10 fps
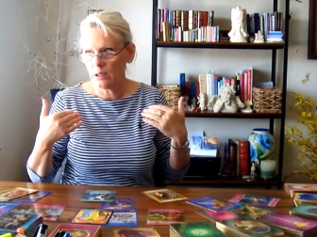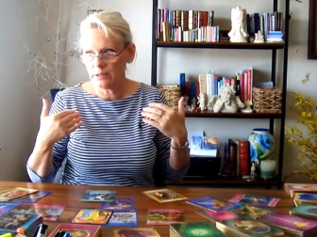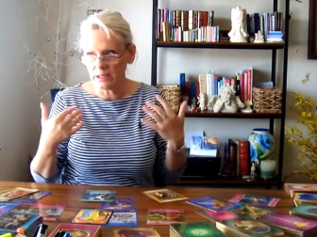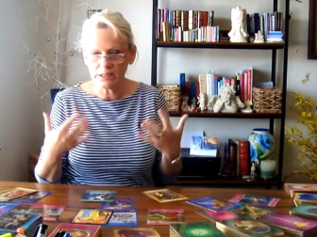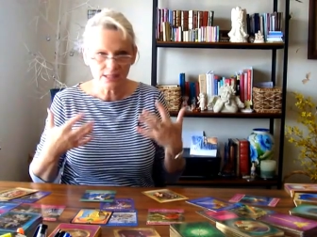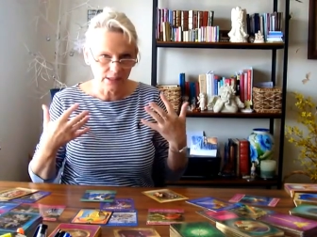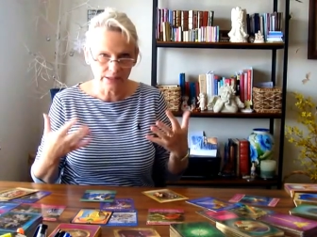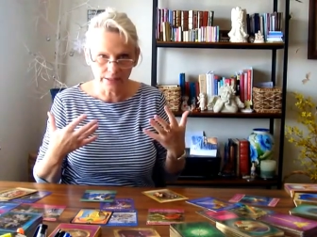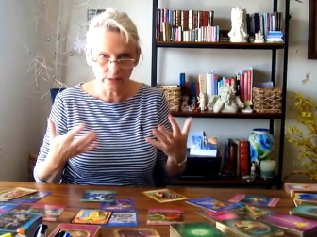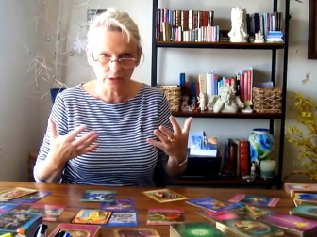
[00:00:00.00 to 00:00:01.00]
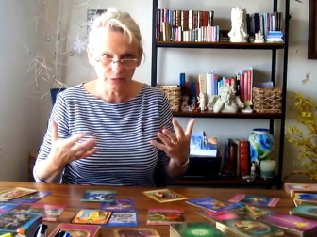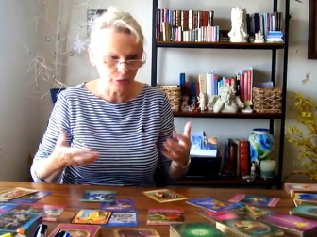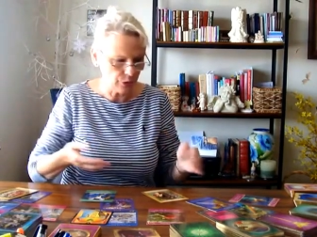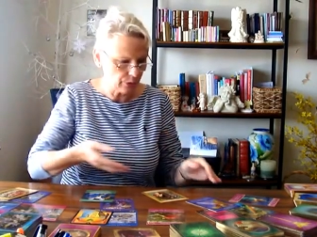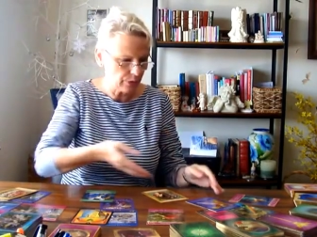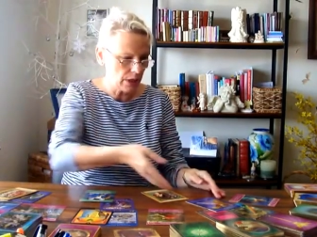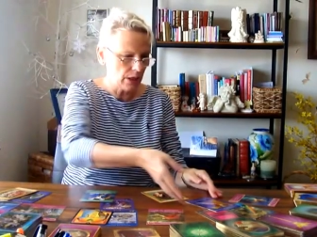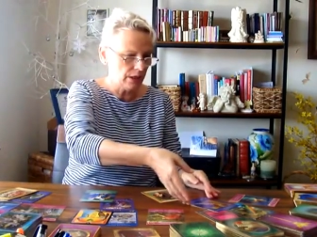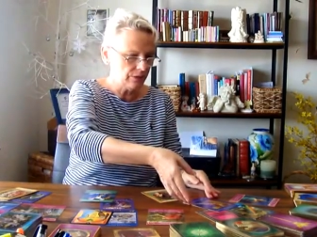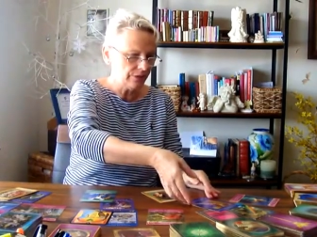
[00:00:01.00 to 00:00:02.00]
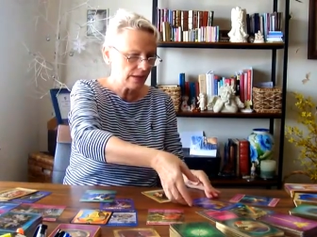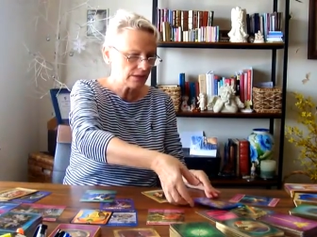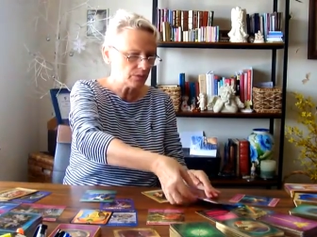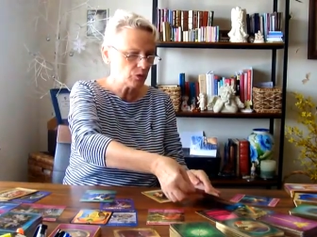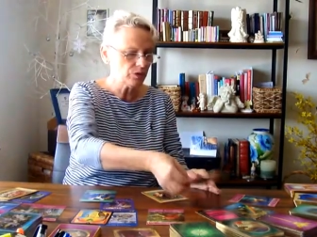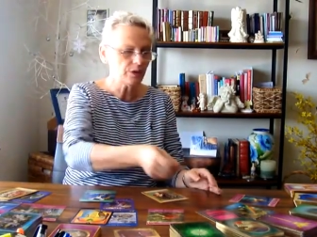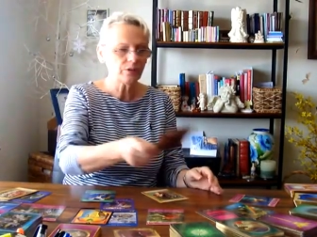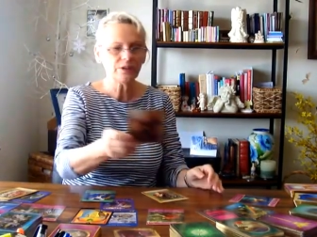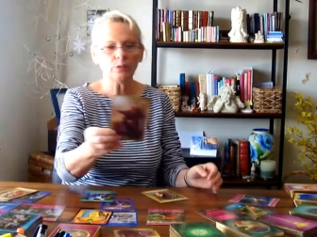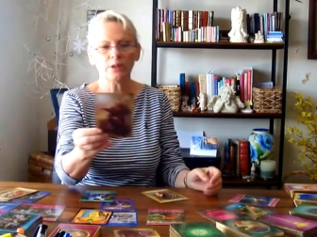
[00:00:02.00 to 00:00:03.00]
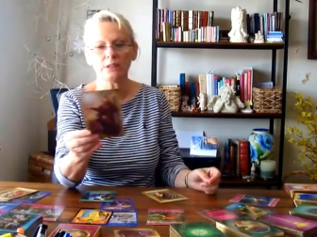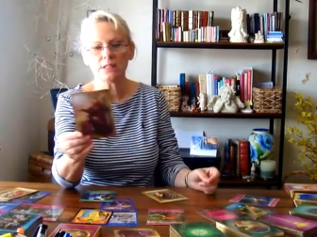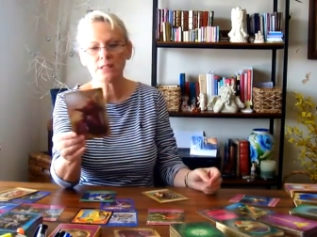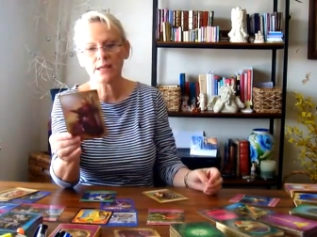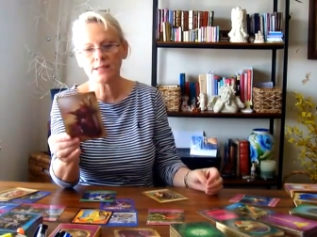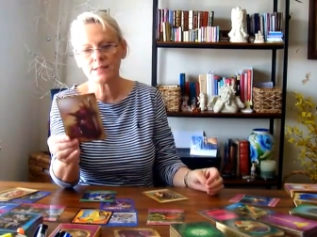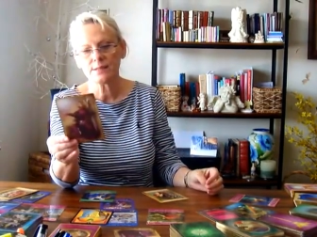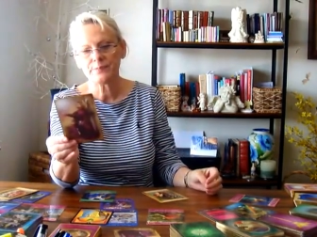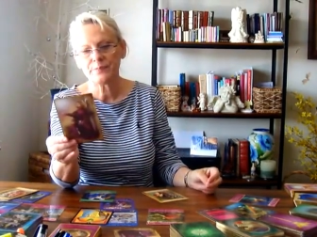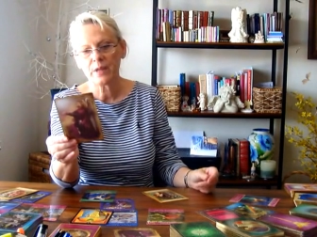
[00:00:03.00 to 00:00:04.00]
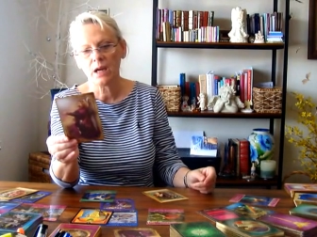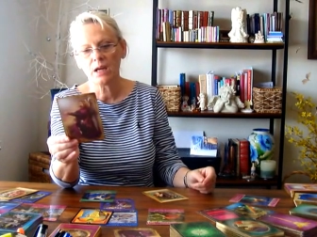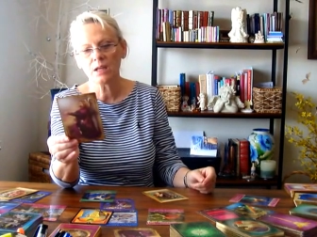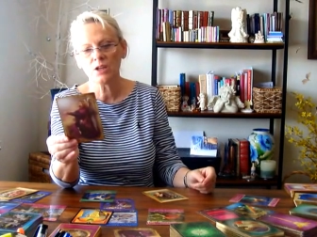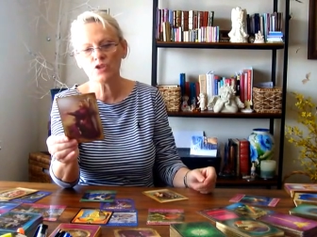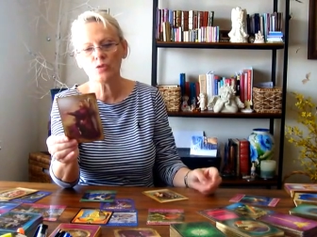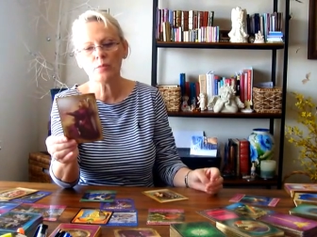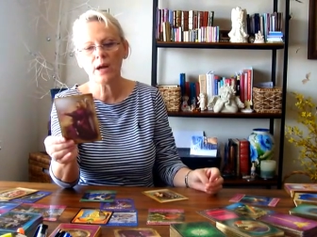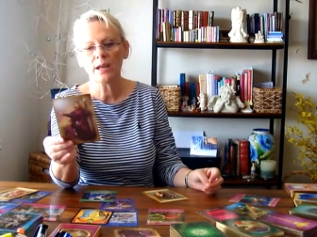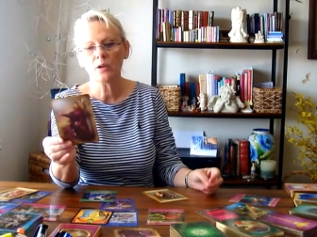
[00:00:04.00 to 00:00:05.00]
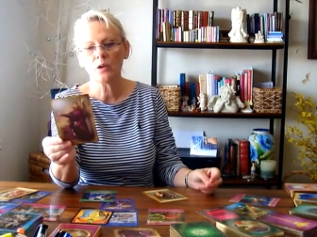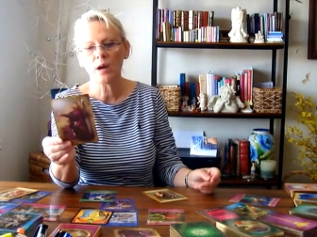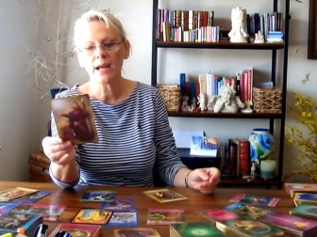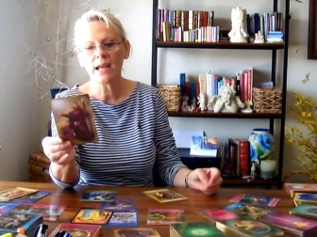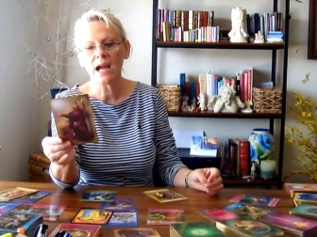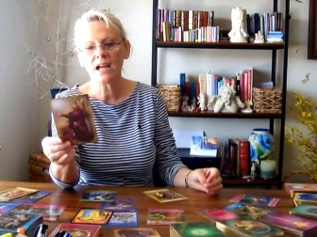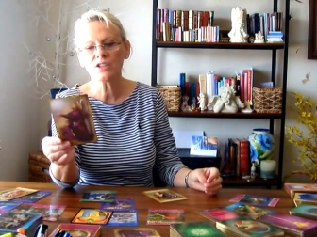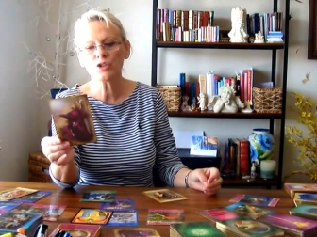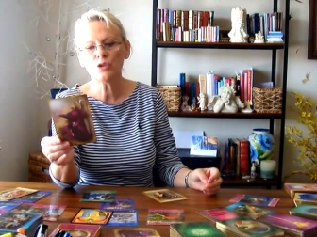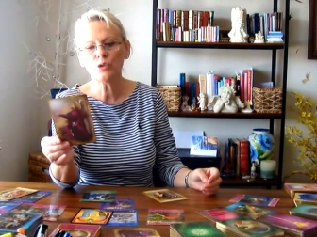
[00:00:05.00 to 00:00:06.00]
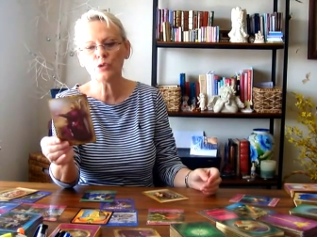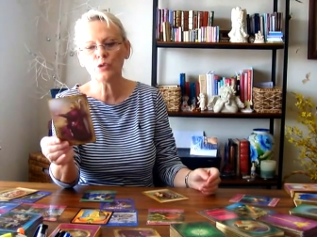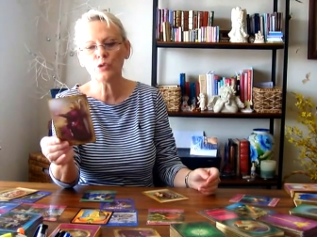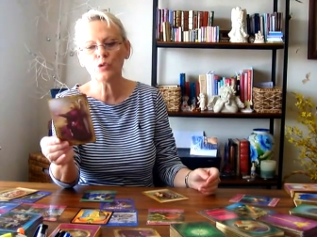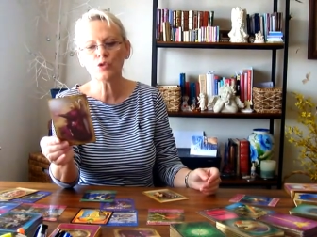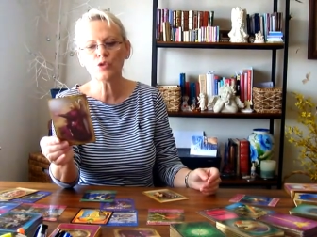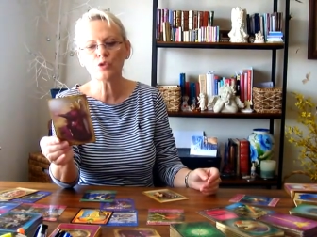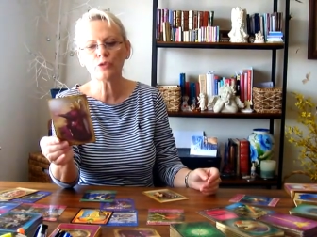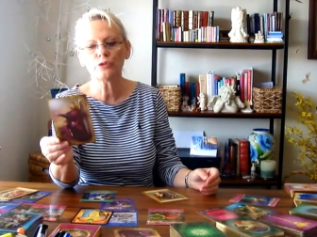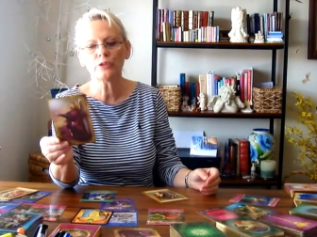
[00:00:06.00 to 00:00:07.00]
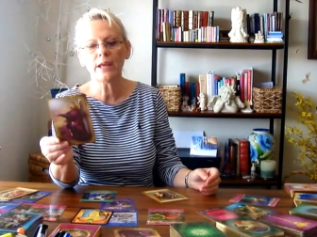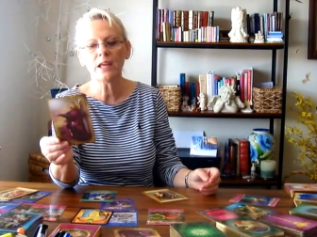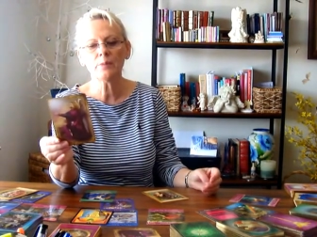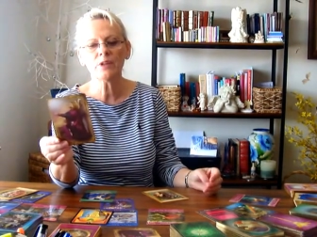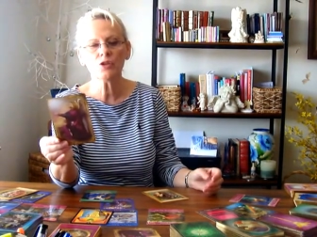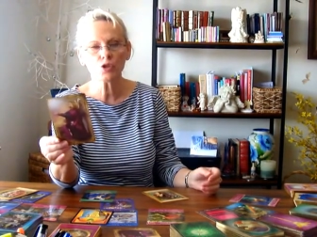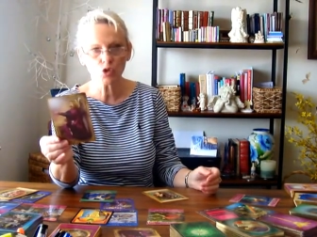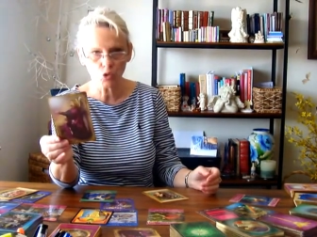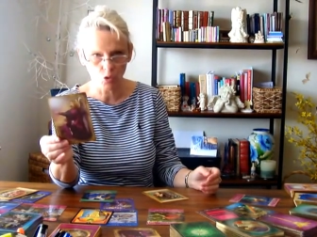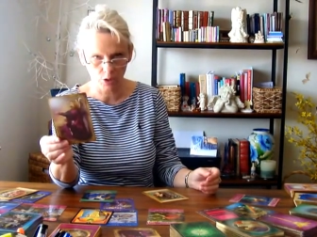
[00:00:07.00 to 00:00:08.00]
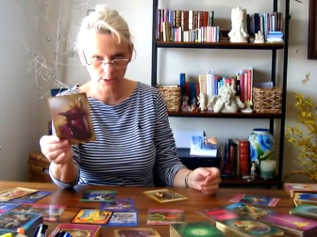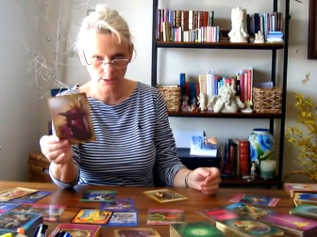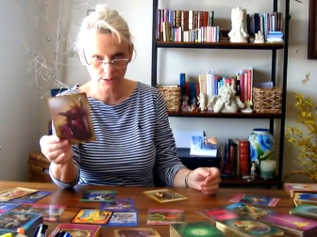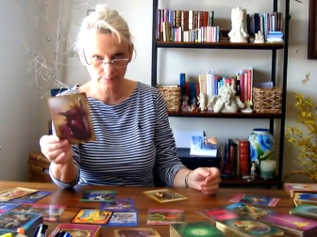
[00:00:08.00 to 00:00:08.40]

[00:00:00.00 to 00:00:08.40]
that is unhealthy for you. In fact, I'm going to read what it says. Archangel Michael, I ask you to use your flaming sword